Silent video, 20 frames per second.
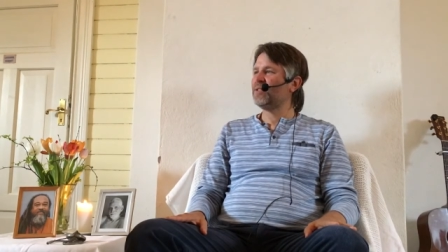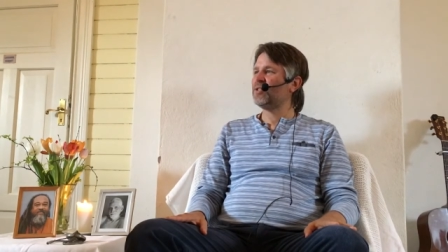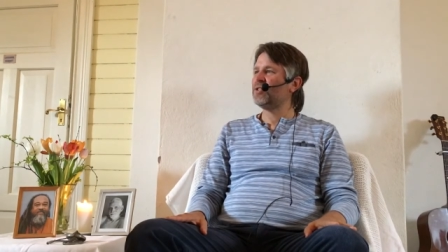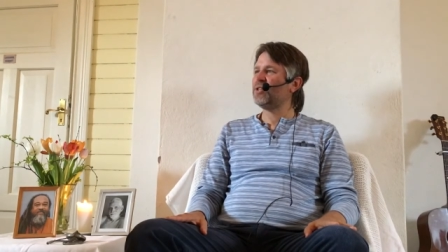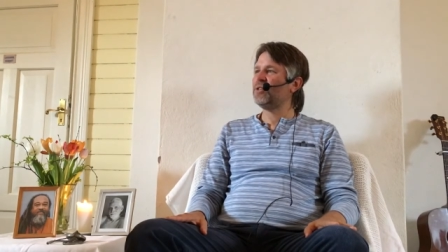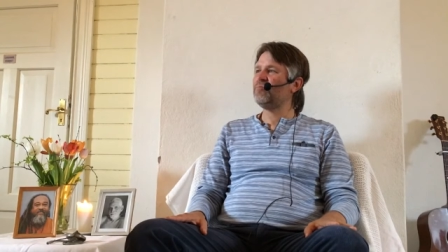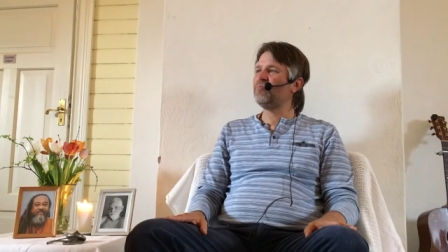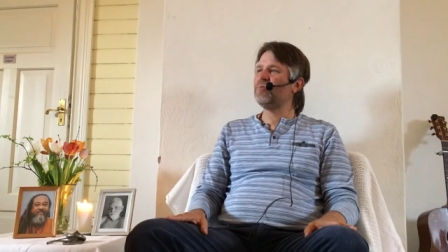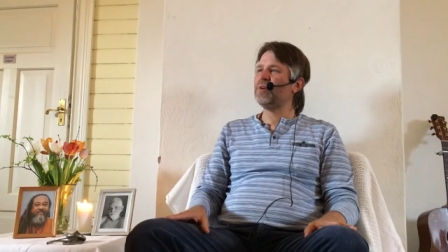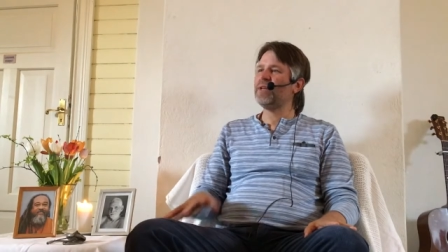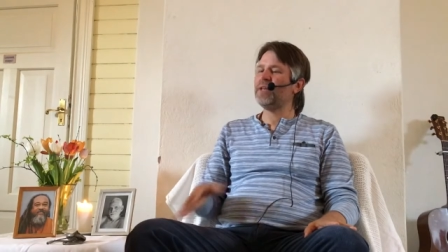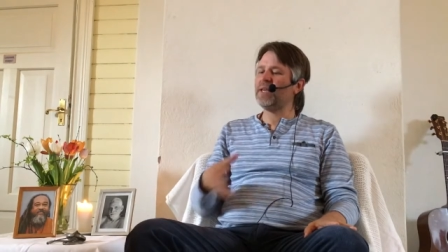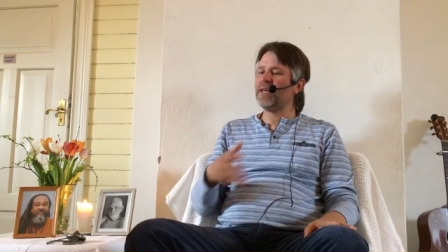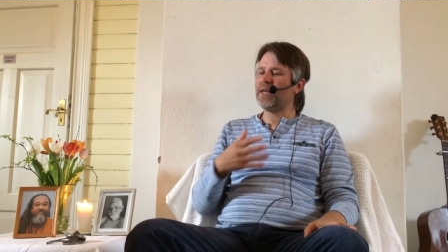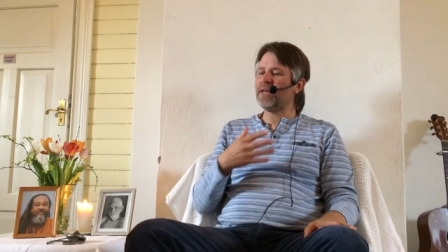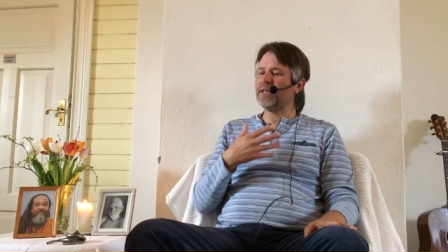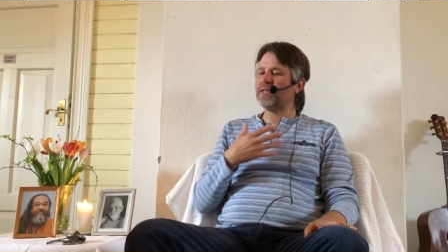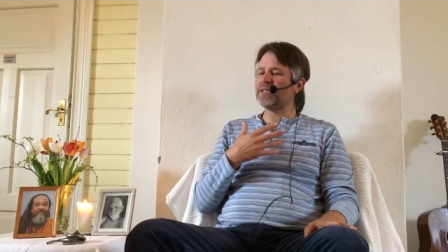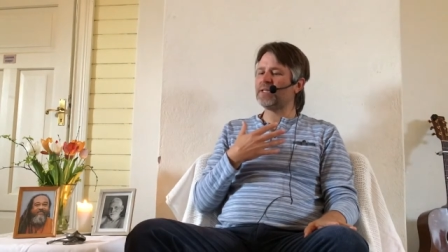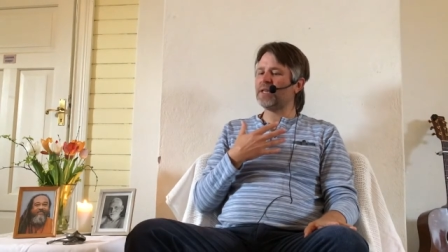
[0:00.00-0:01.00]
She
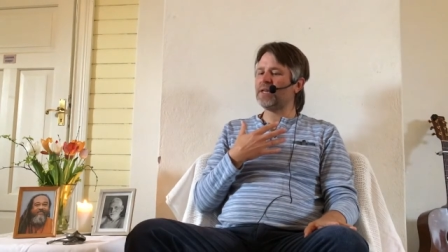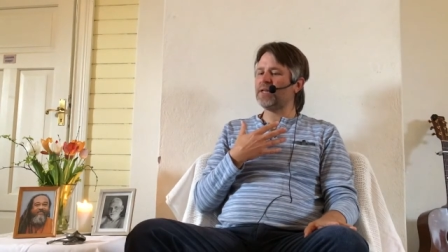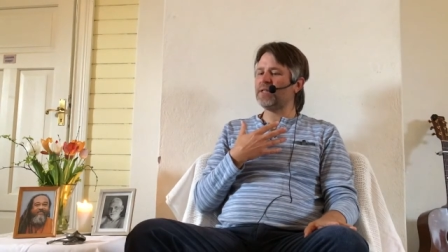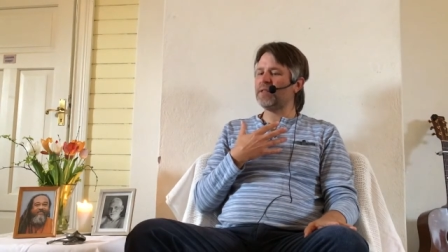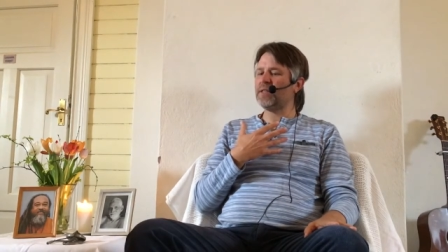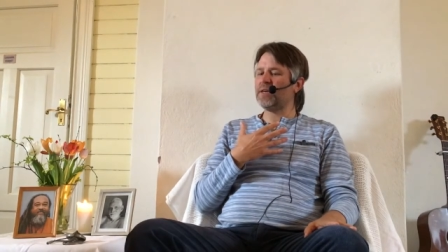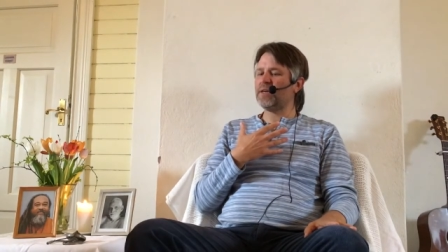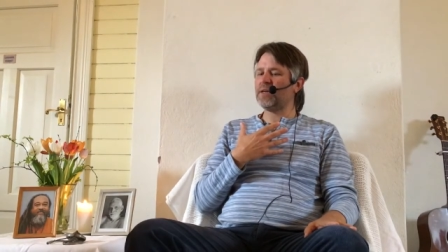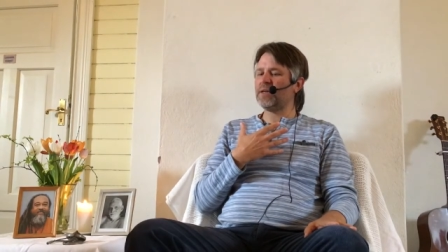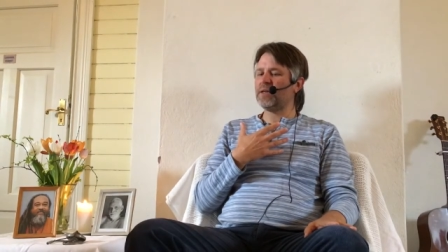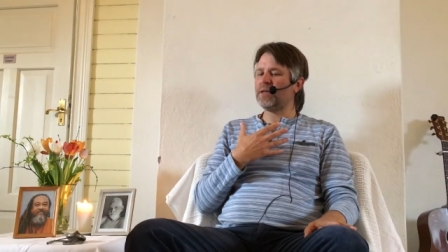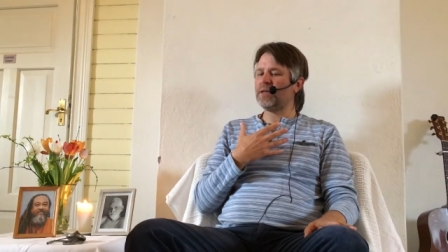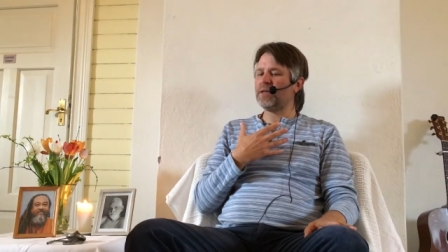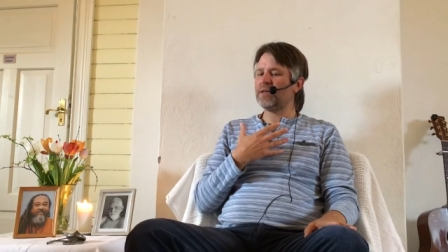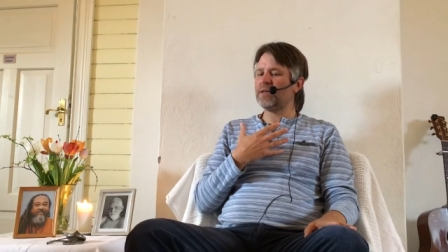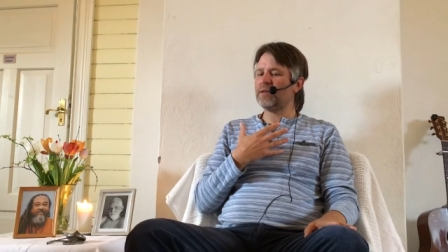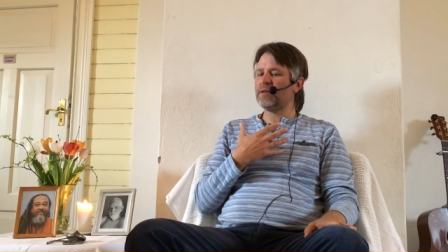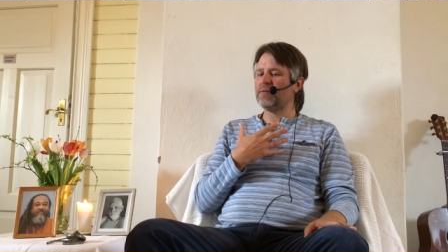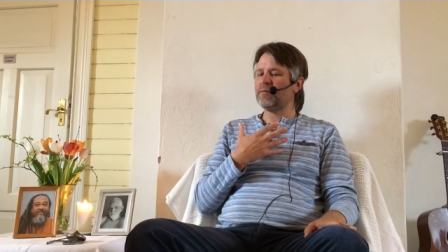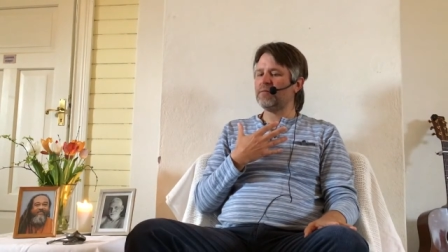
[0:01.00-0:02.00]
really is uh, the
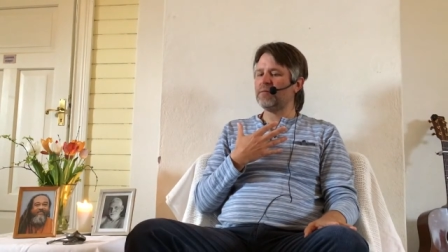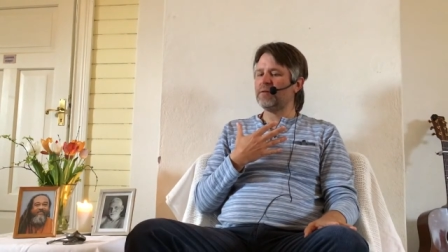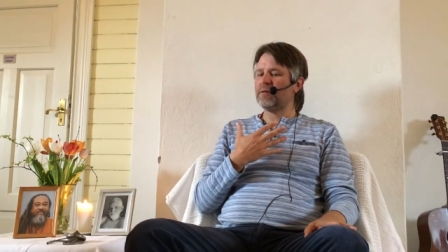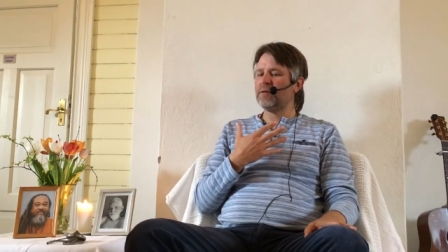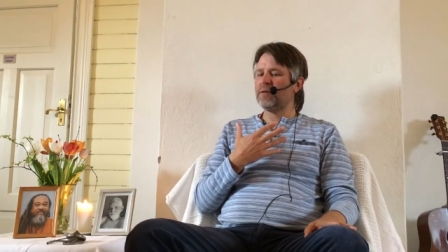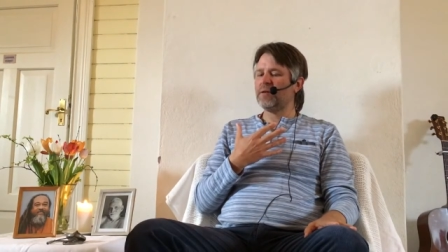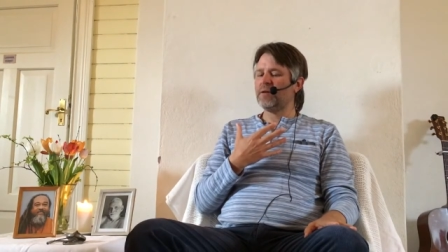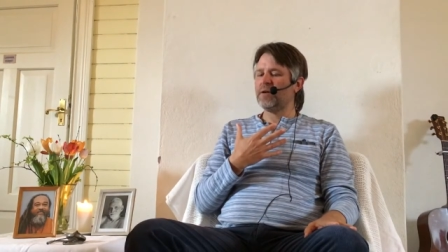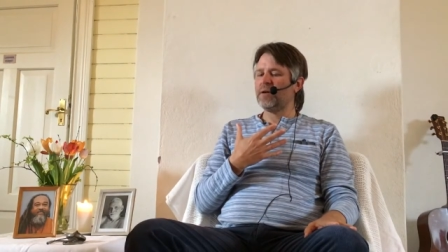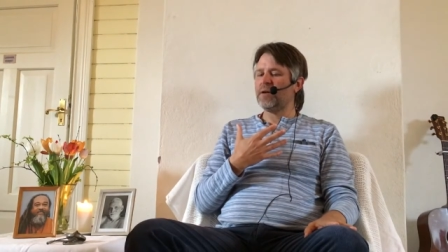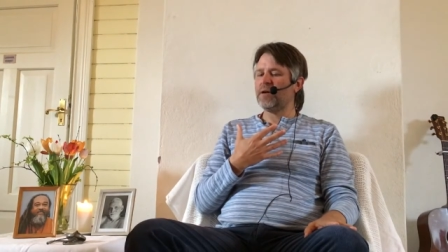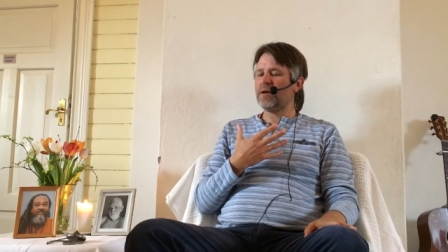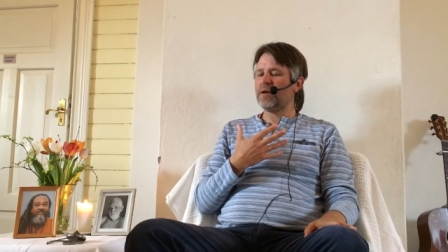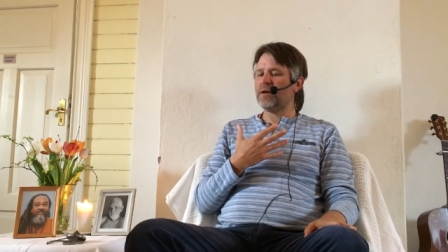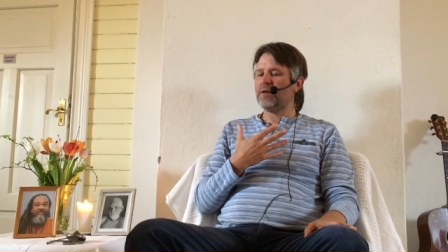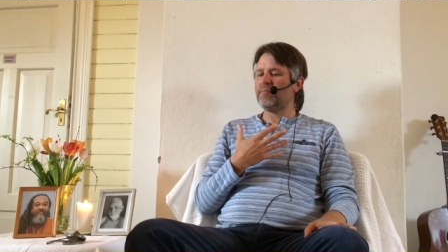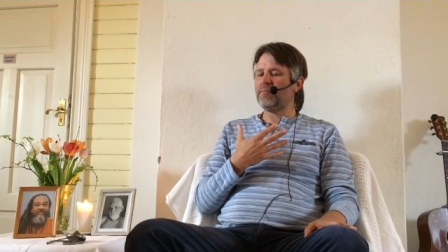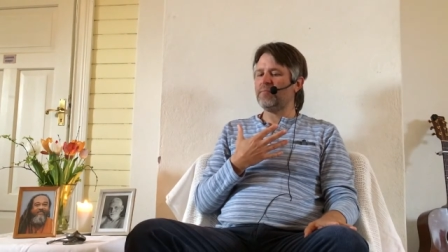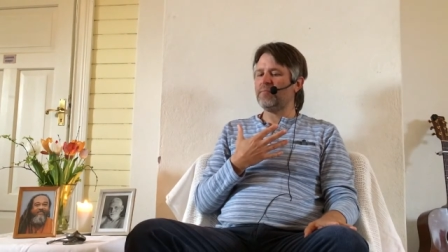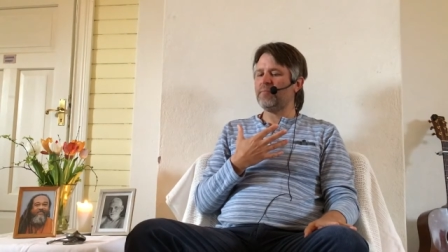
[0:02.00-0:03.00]

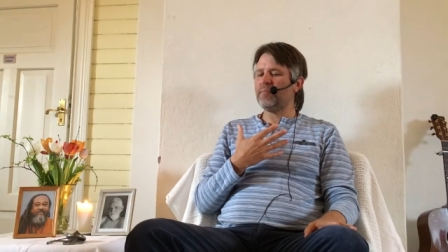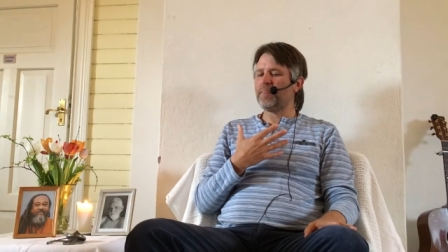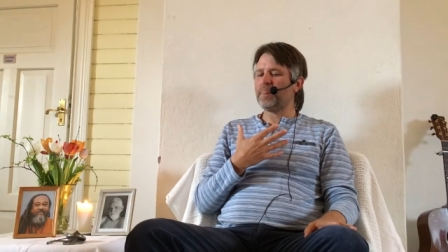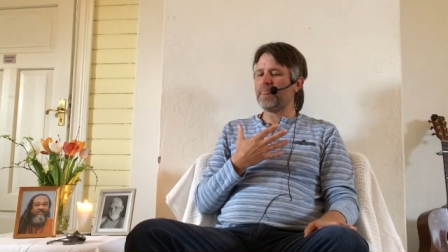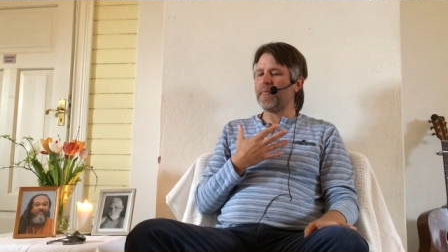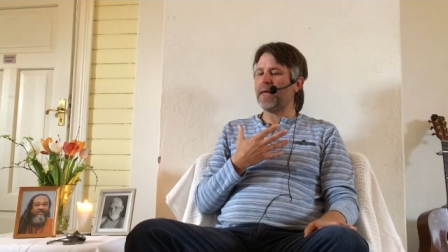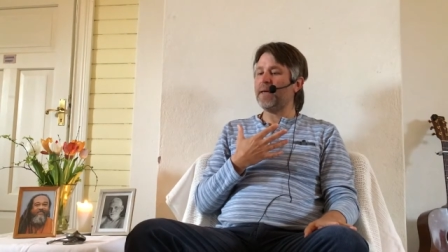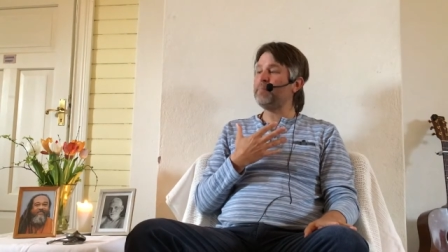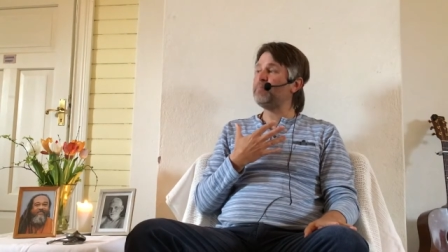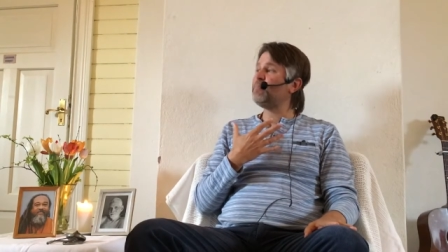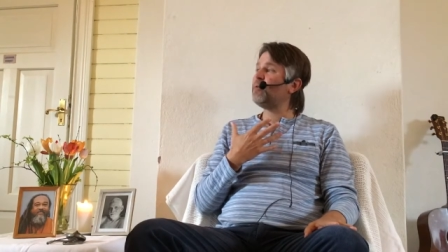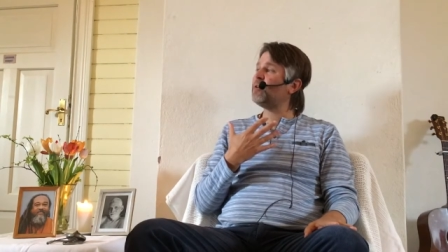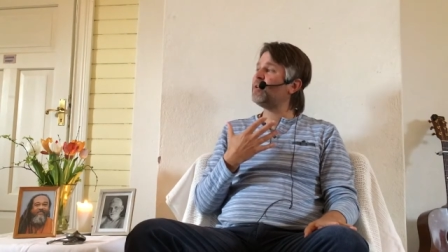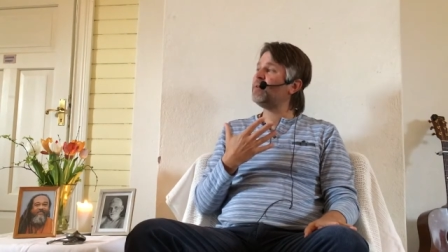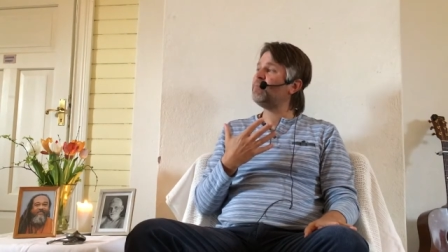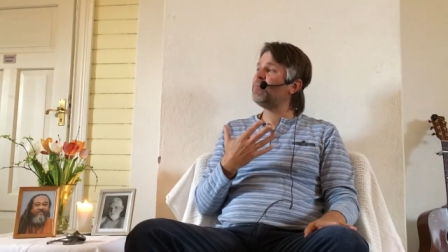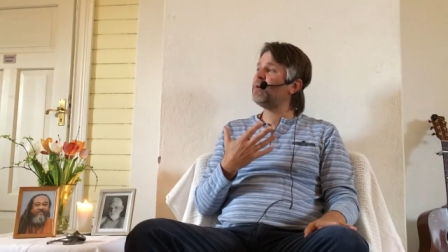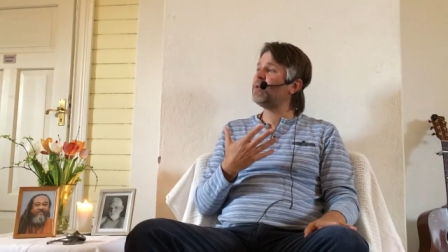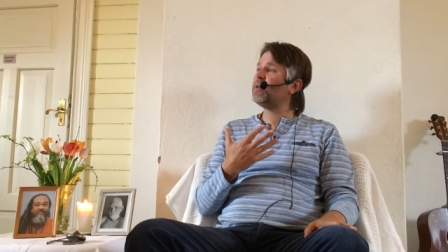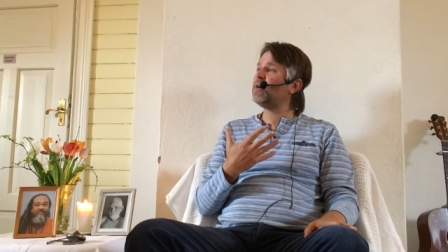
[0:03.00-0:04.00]
um,
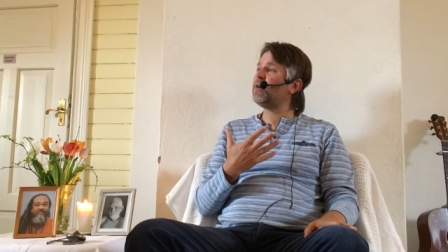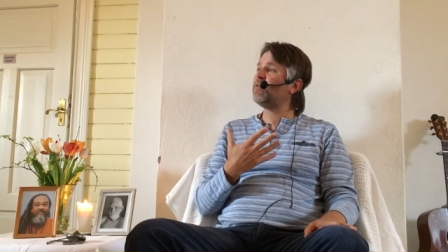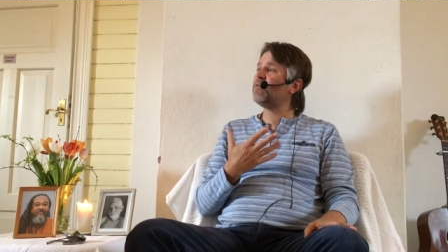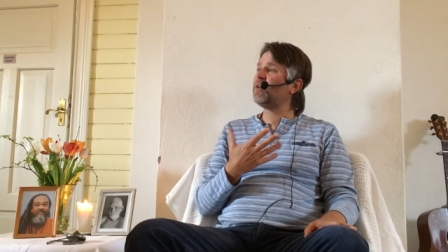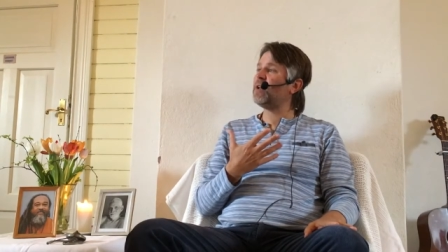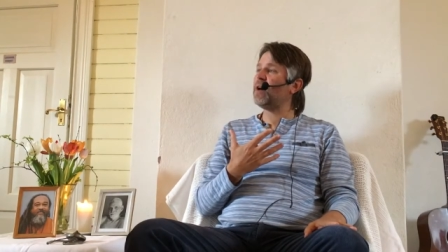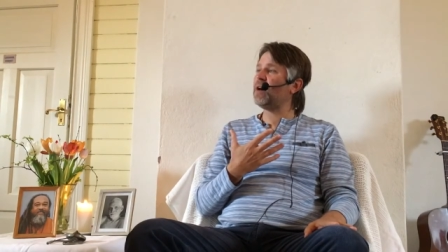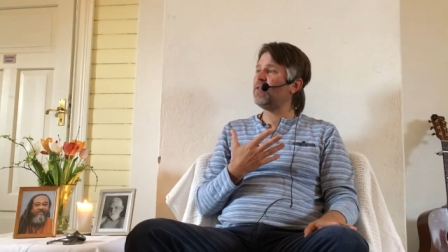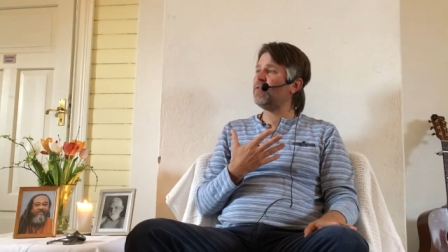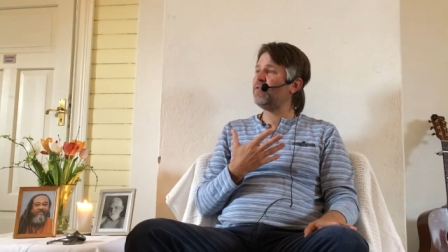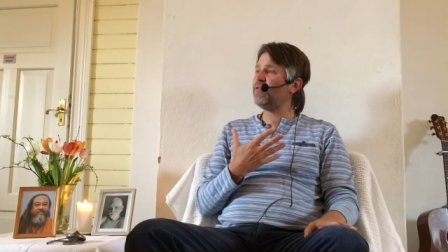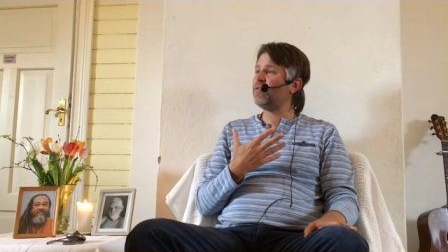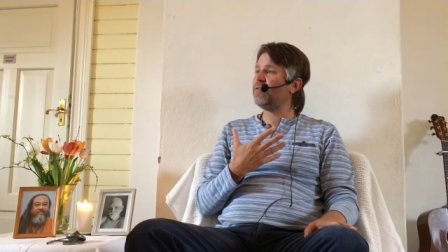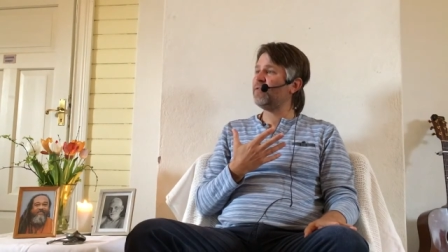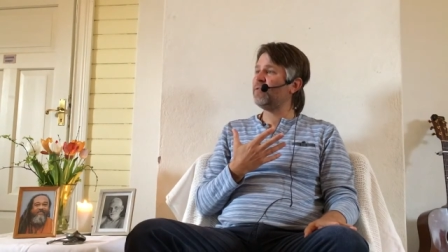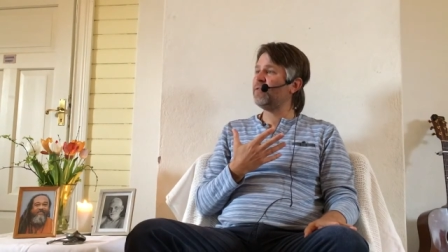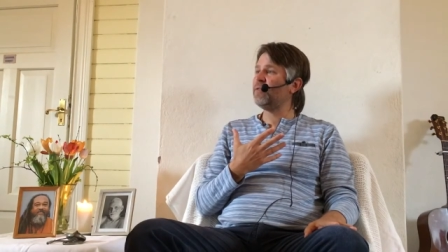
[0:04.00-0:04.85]
embodiment of love